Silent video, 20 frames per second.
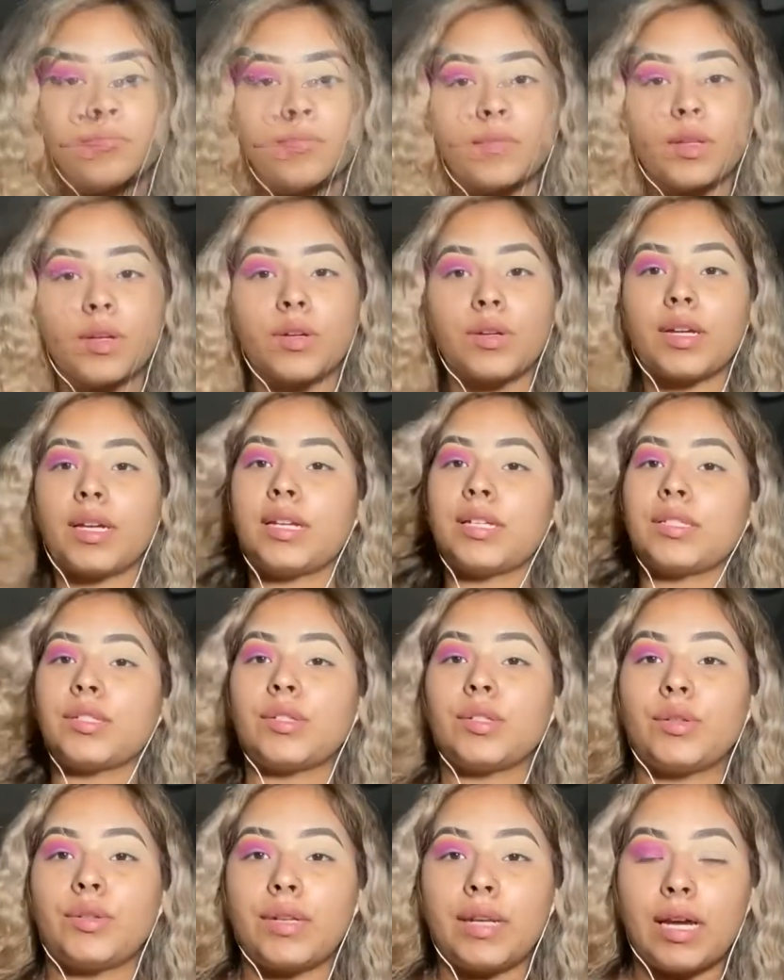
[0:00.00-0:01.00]
Okay,
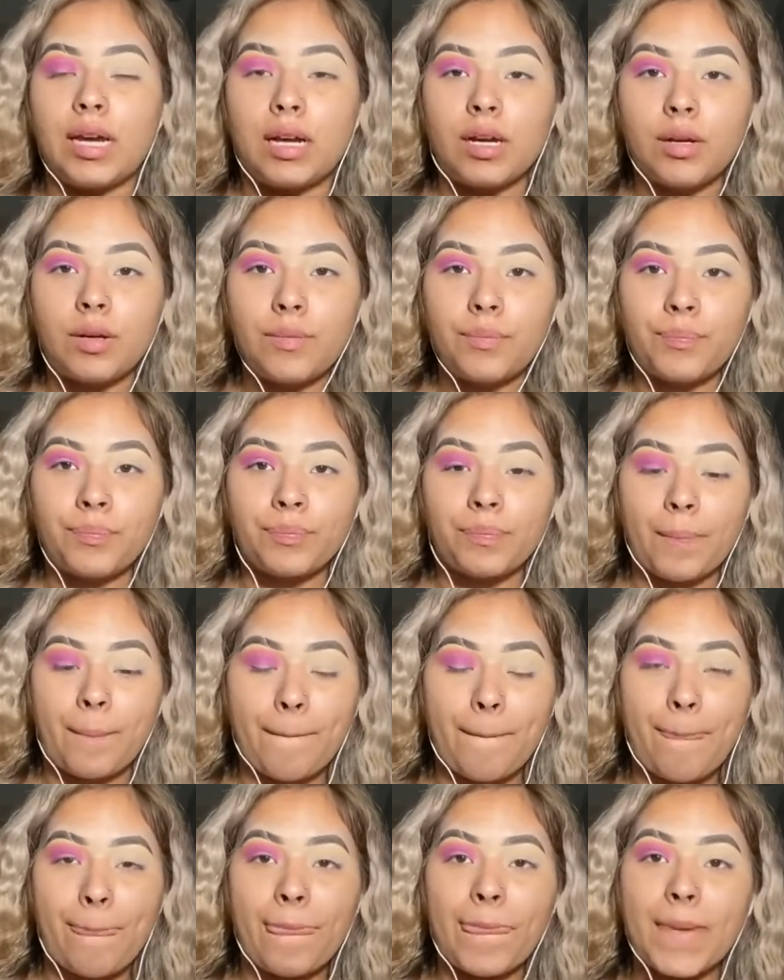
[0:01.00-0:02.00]
so now
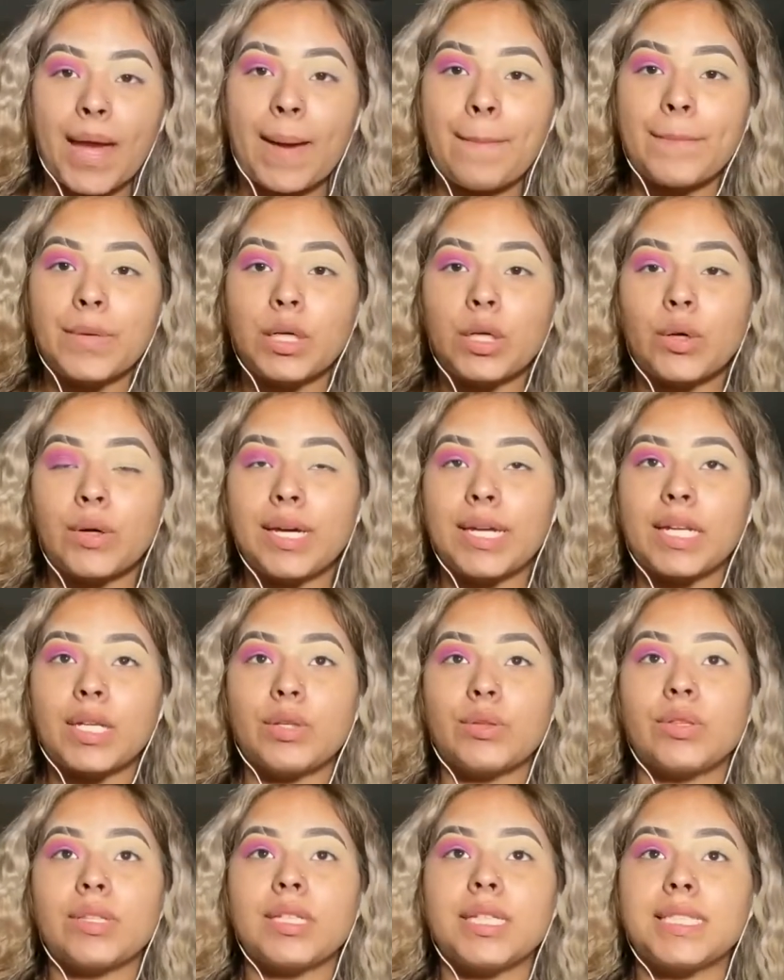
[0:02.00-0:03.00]
I'm gonna go ahead and
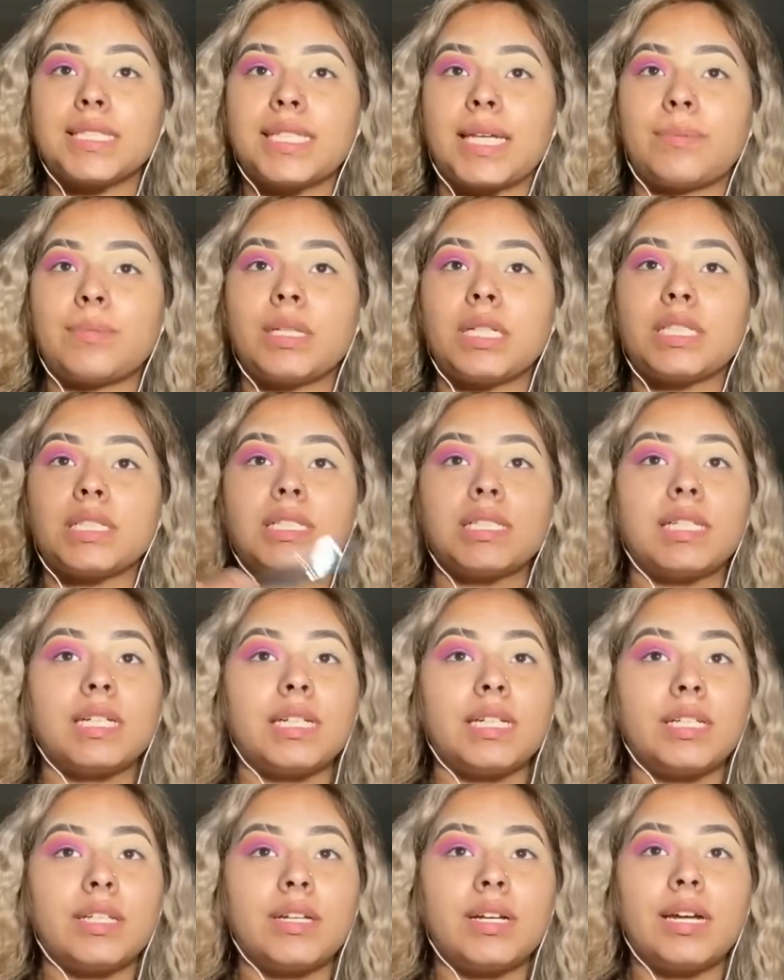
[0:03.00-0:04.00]
do the same thing to the
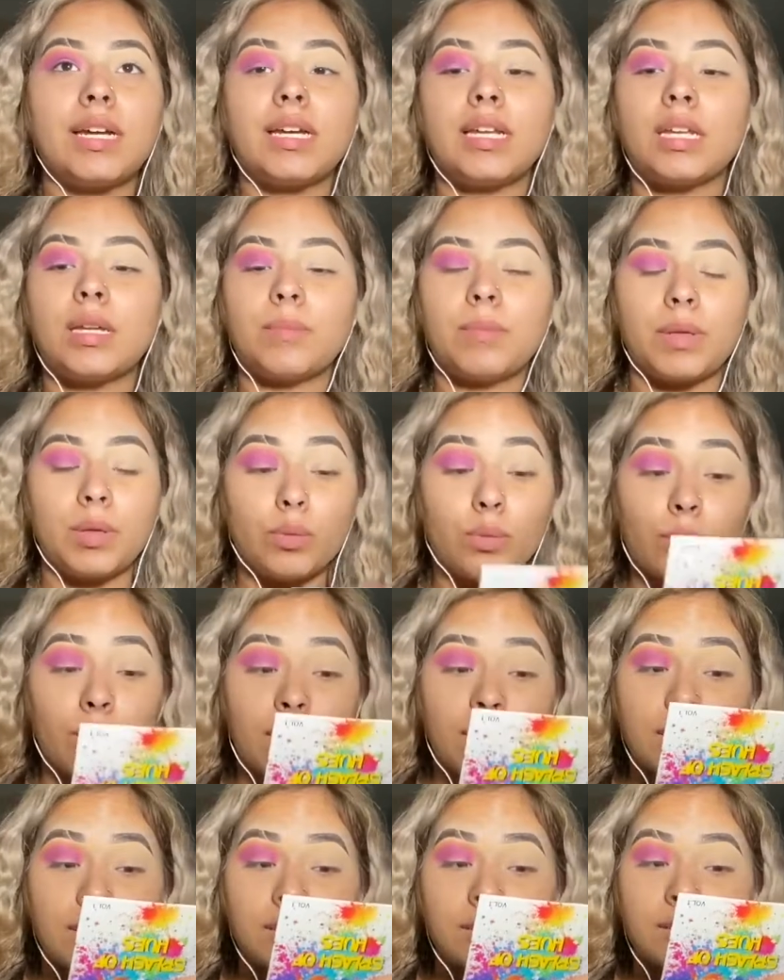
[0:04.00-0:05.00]
other eye, and I'll be
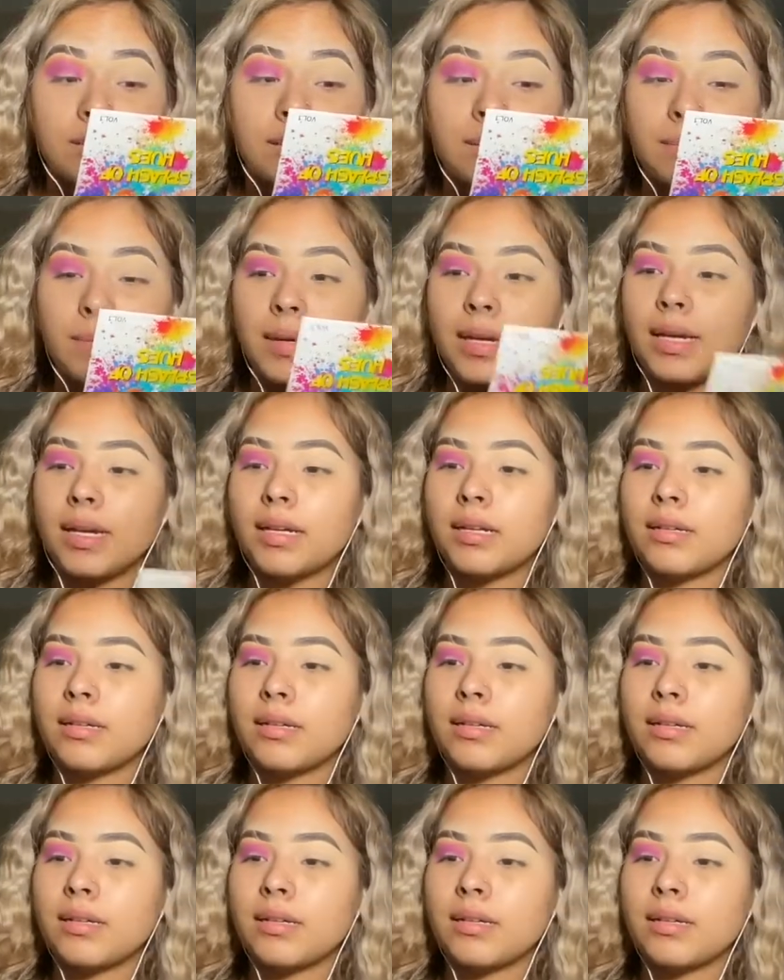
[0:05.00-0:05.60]
right back.